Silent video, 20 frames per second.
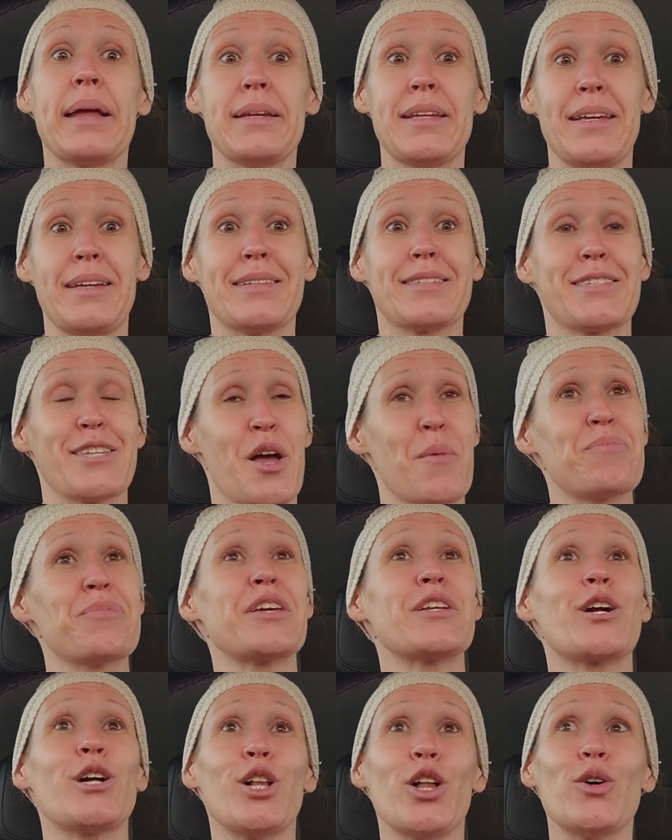I need
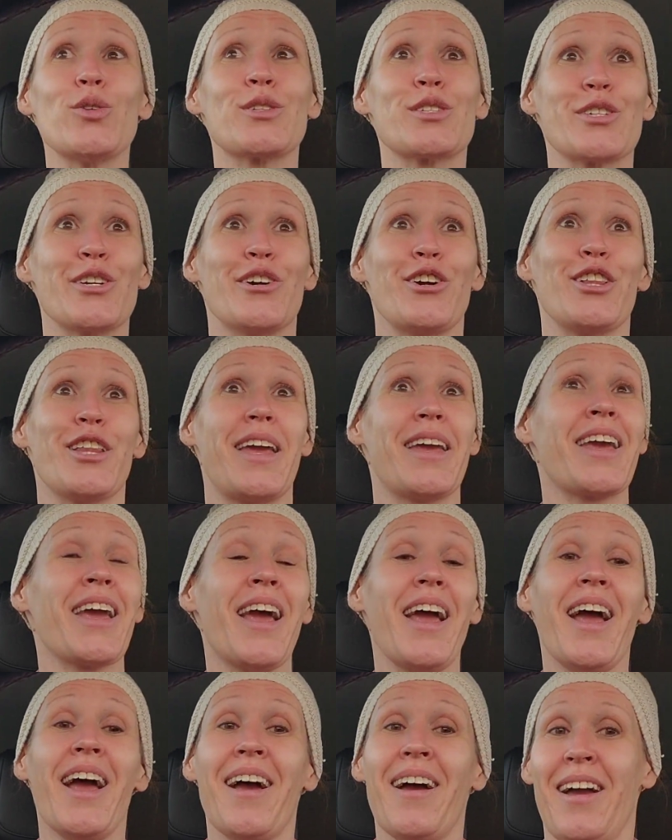something closer. Like,
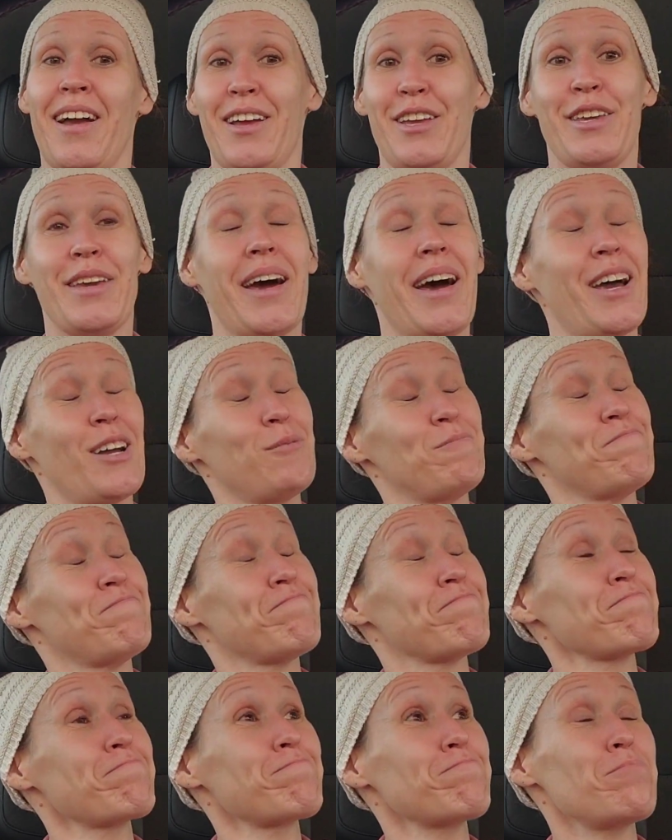yeah,
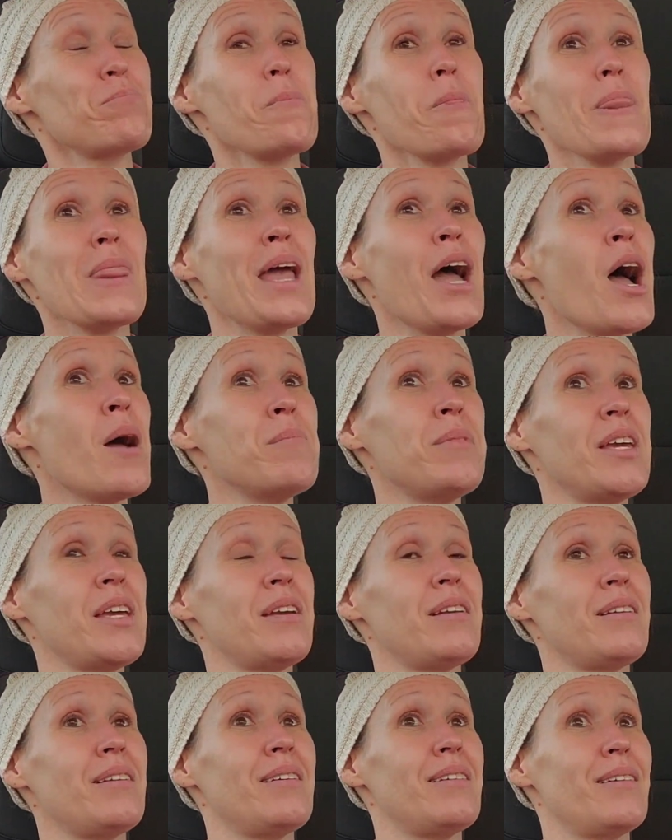I
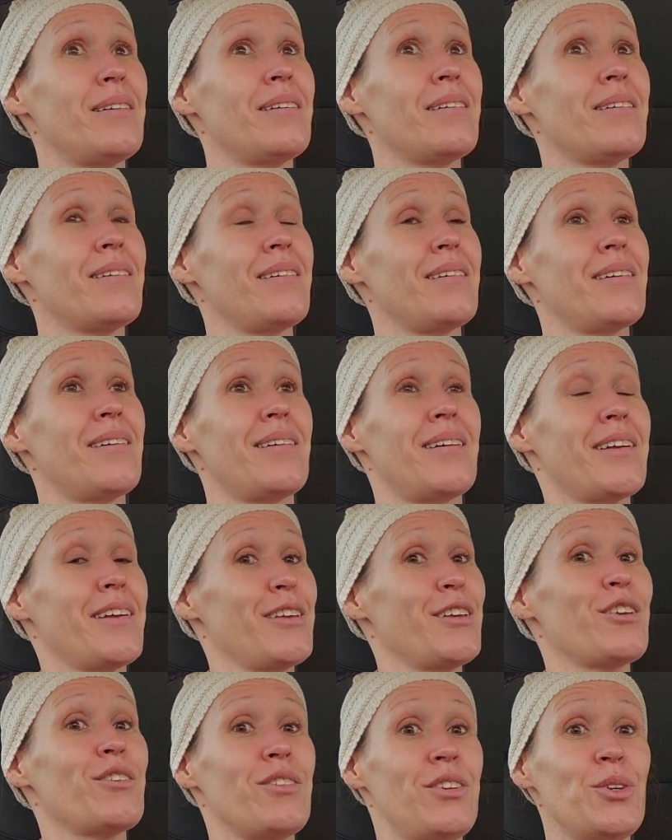mean,
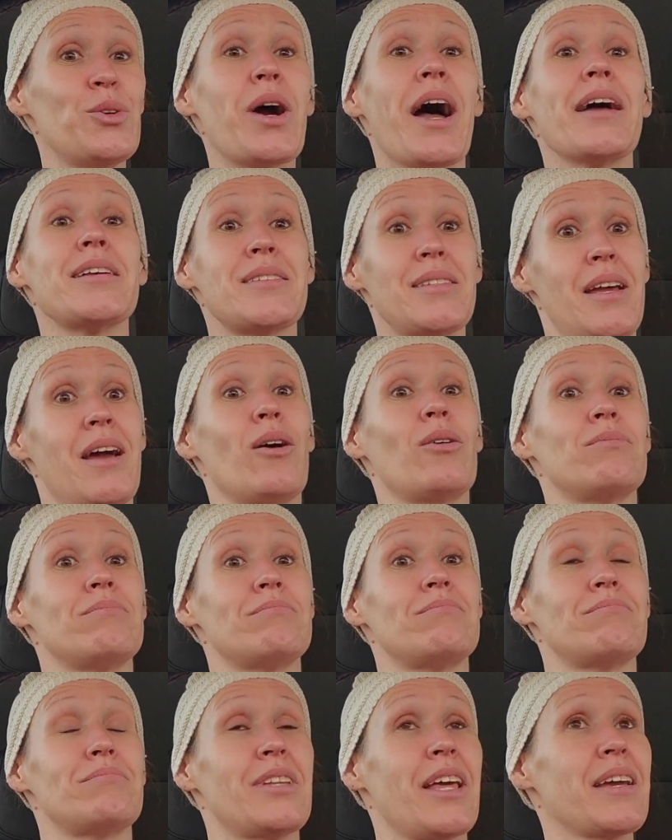you guys know
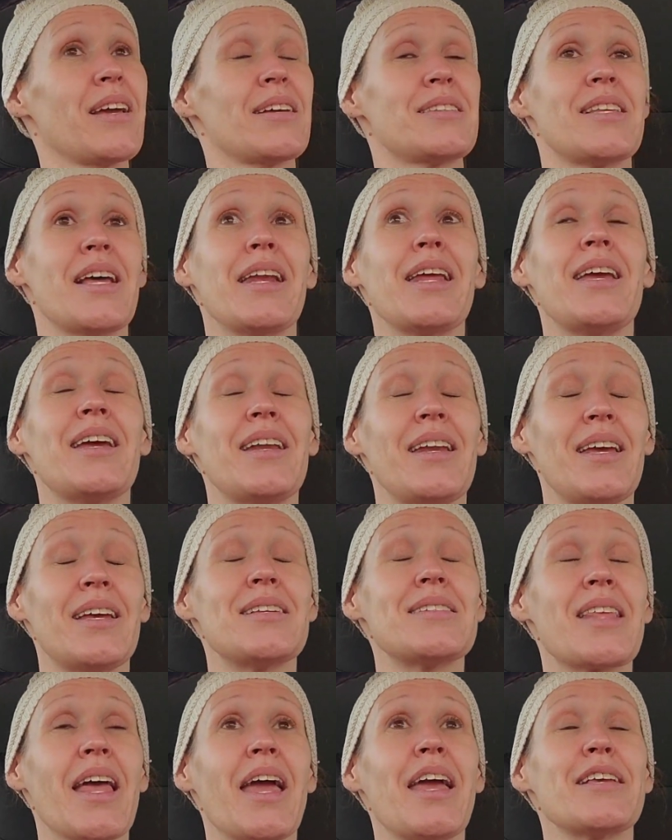like I said, it
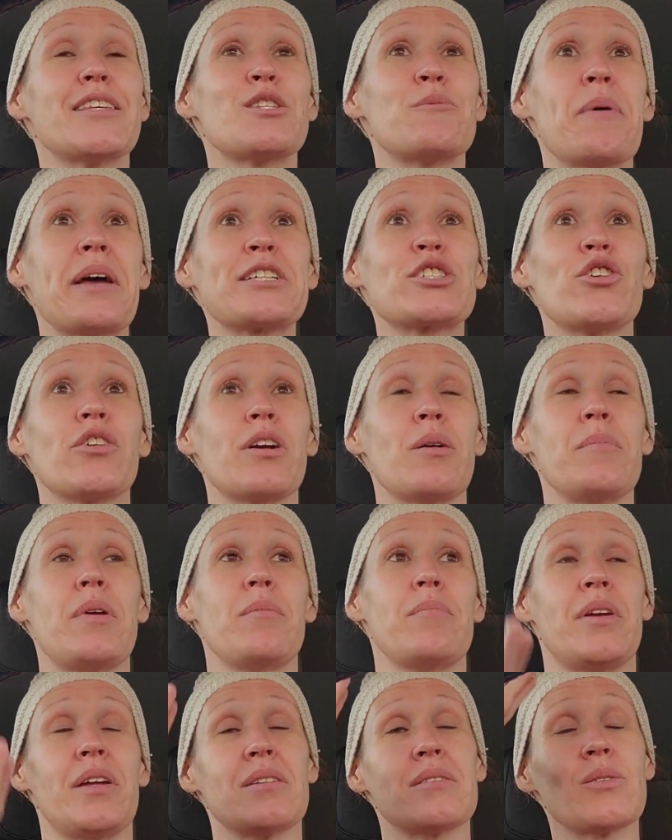is a special
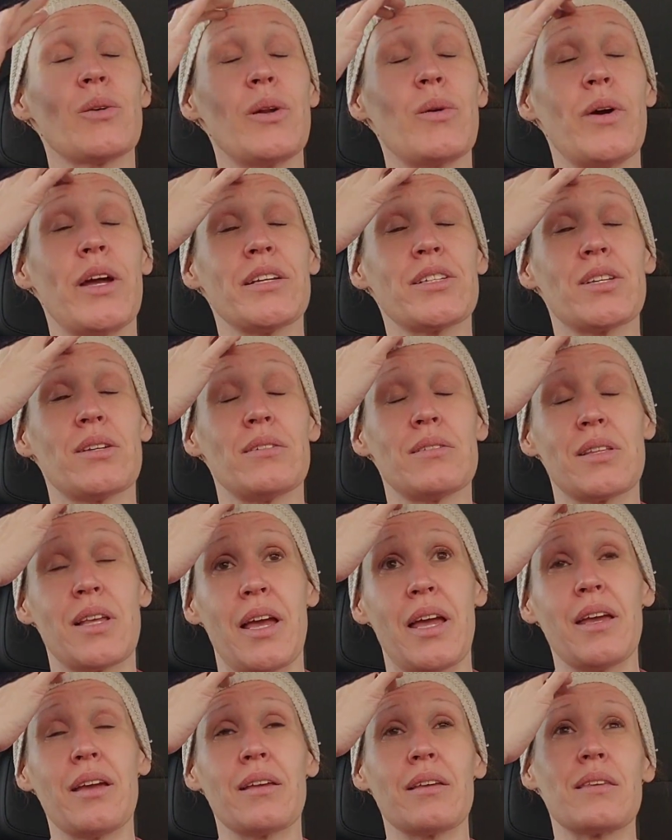commitment. So anyway, she was
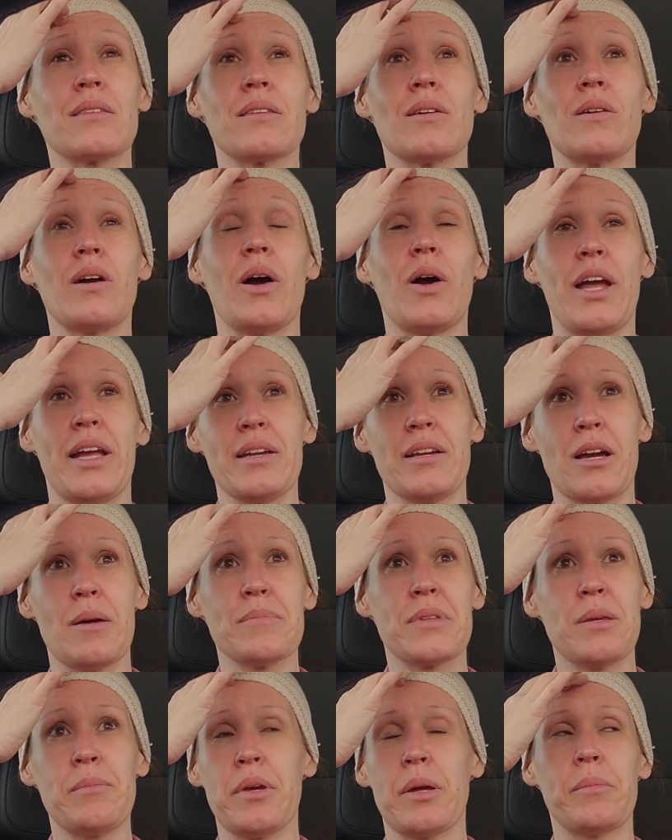like, so go ahead and
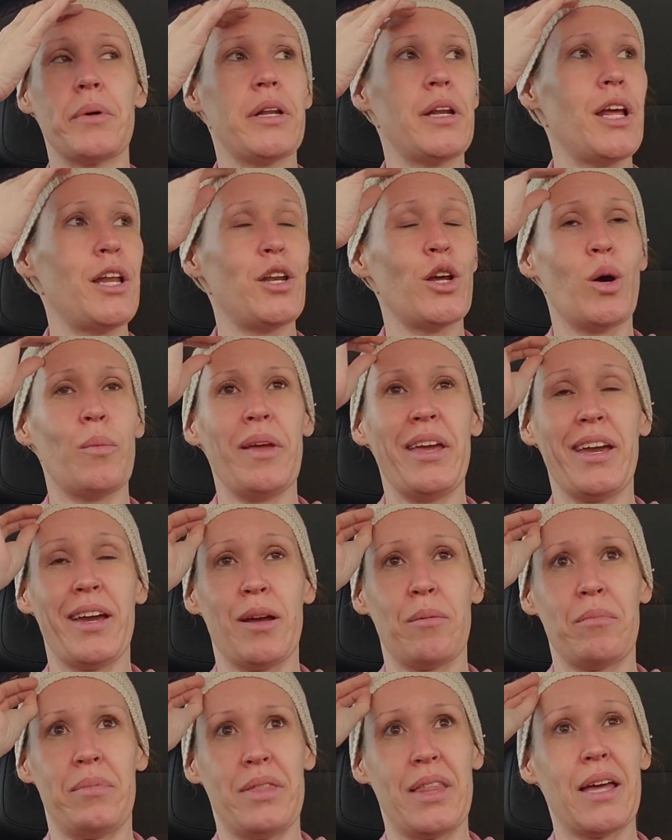come see me on Monday. No,
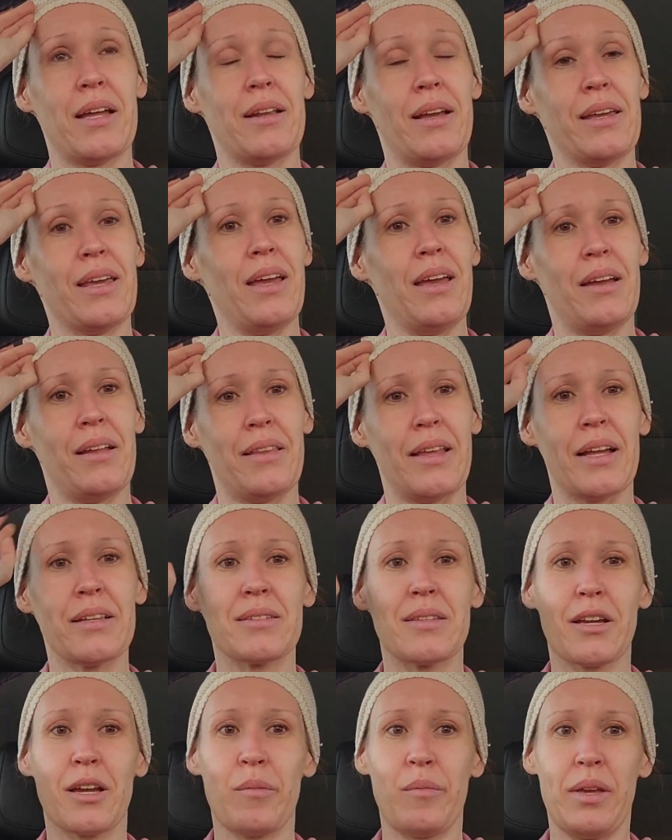ma'am. But again,
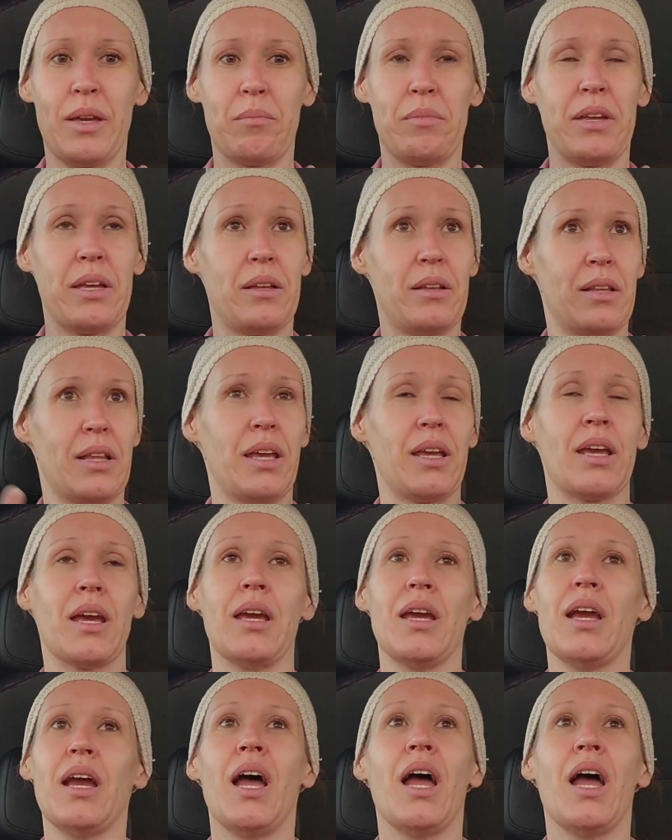that's a commitment. Like,